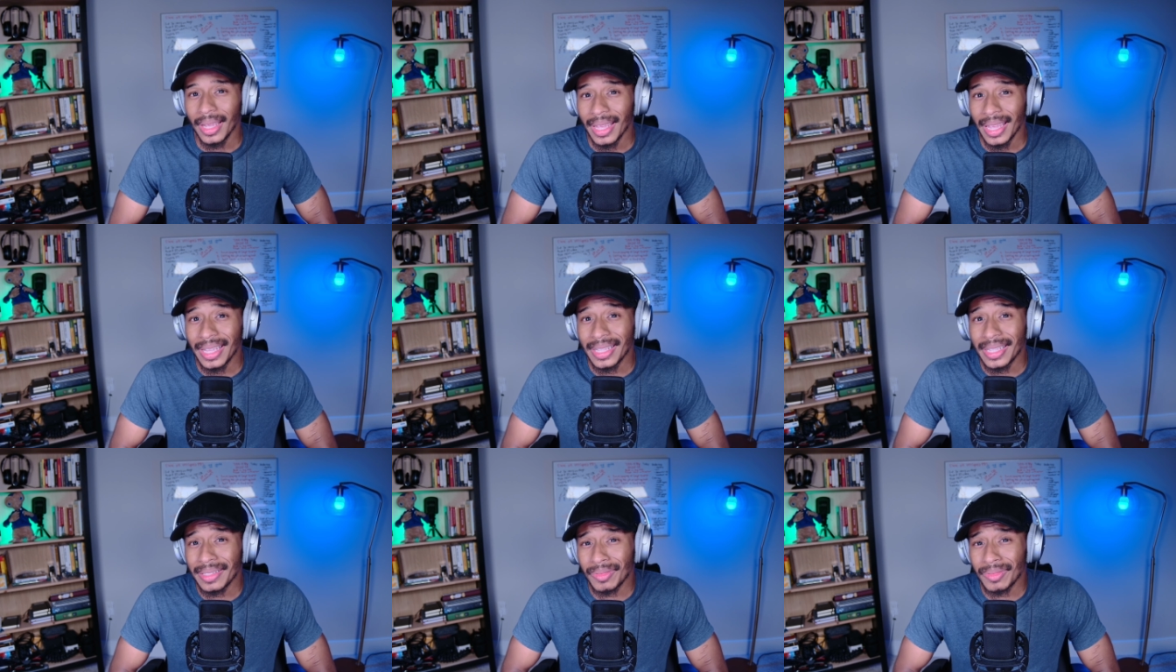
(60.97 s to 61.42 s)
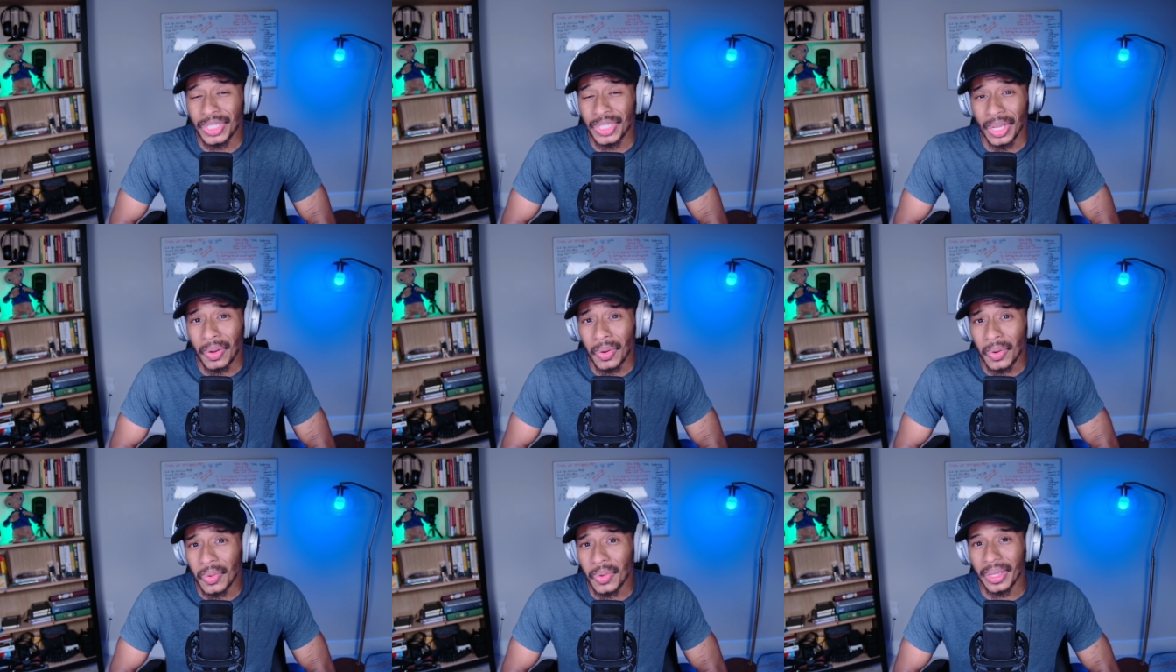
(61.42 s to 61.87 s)
And
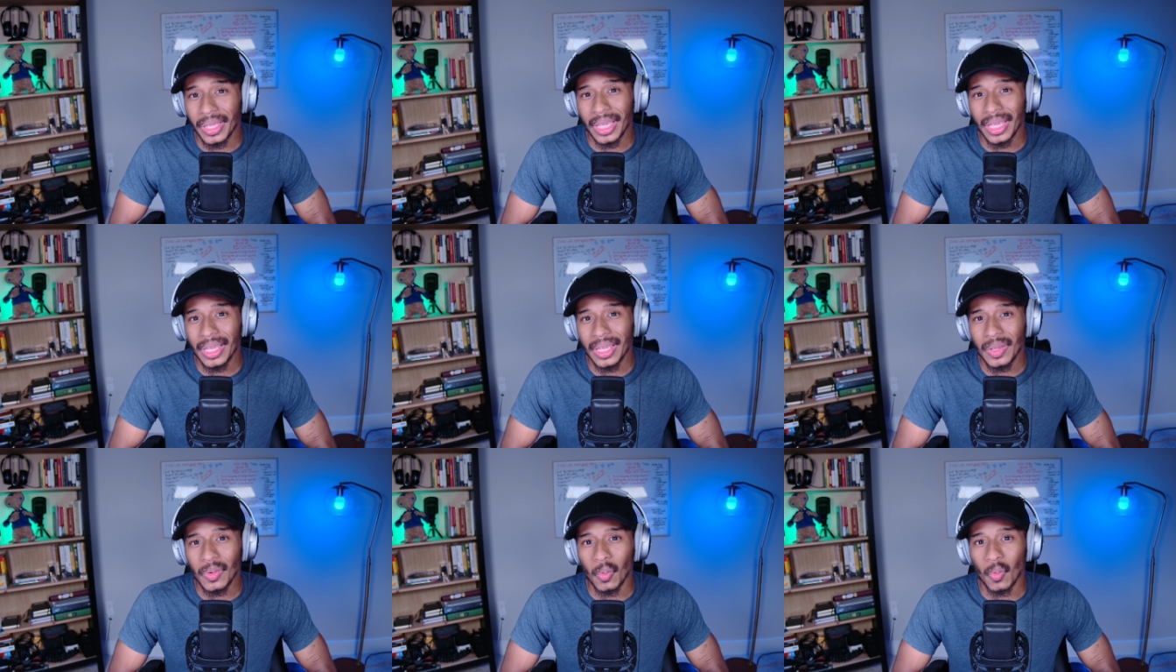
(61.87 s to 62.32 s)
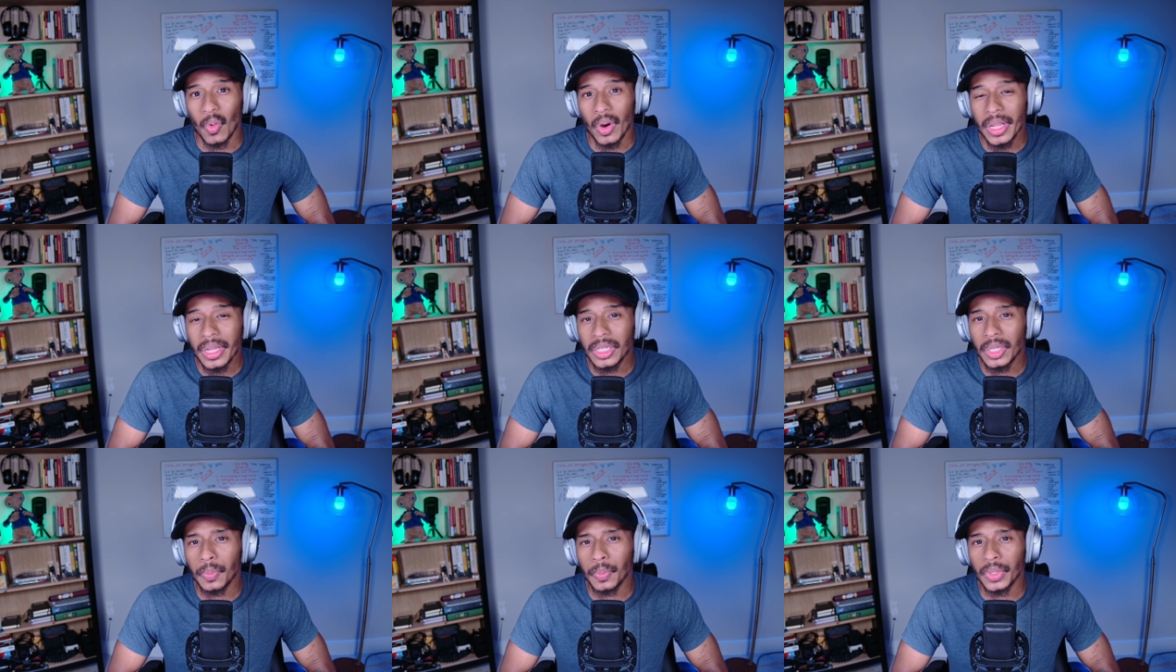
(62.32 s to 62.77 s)
so he
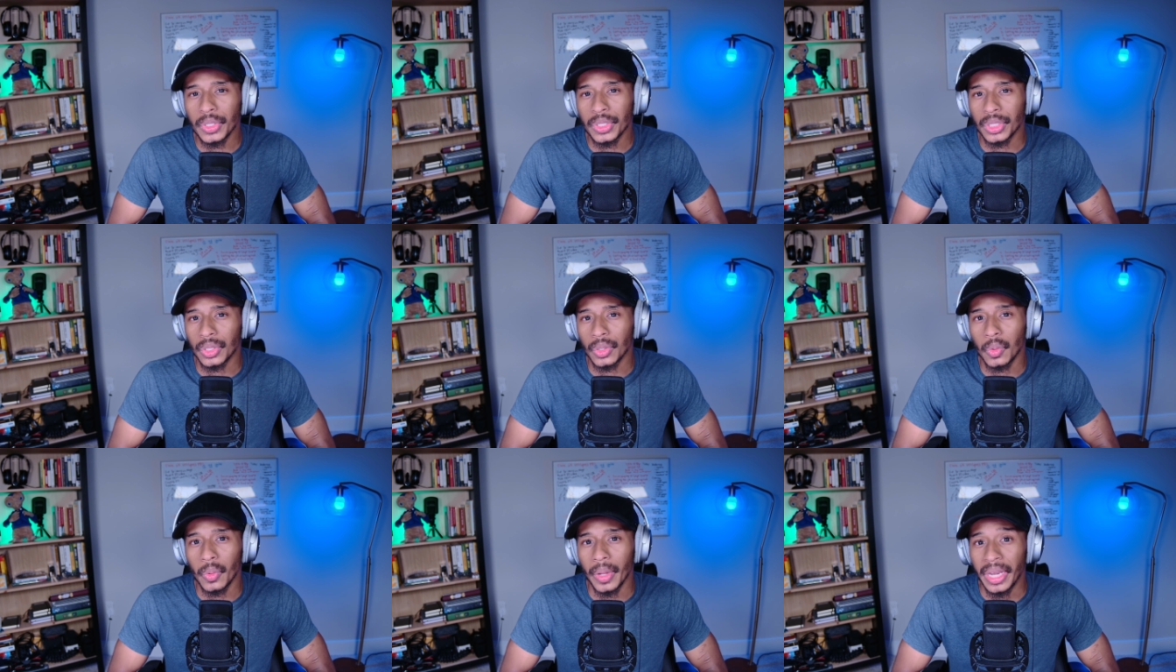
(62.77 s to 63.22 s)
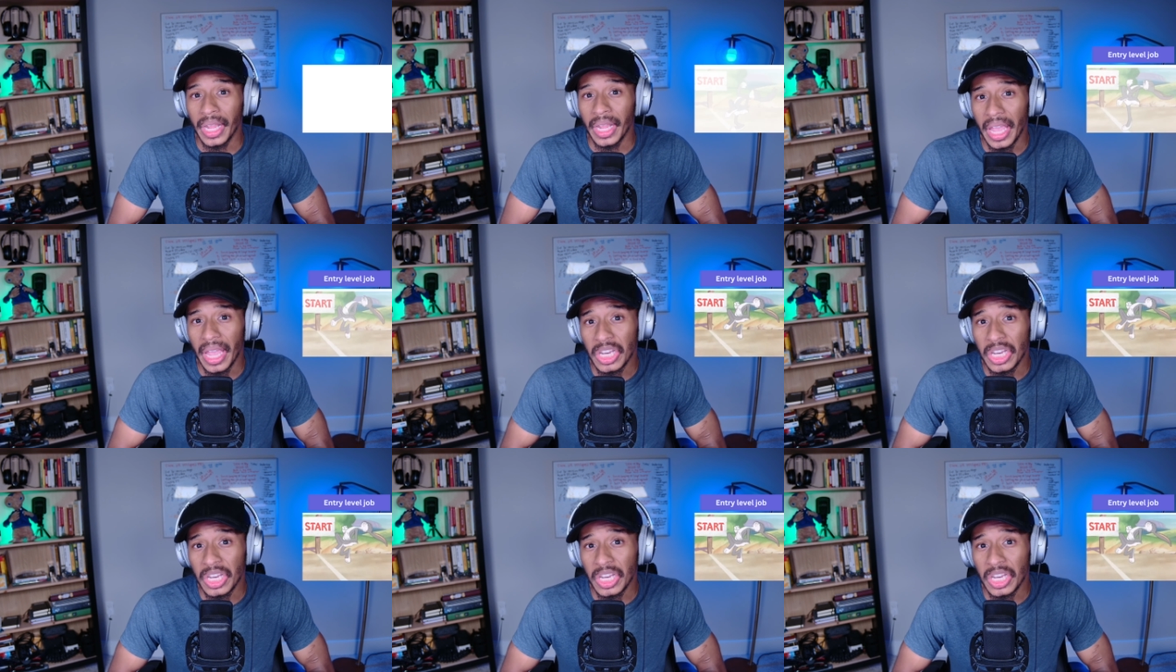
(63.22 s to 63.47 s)
wanted to pursue an